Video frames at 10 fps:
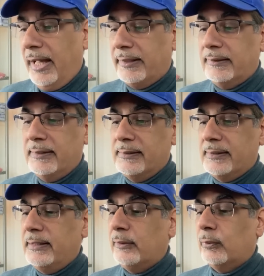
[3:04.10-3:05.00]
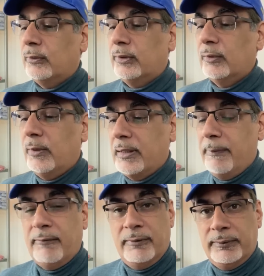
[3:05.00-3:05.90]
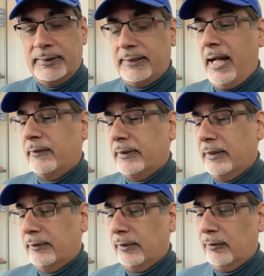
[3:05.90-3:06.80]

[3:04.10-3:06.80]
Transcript: actually is equal to the one above it, which is agriculture.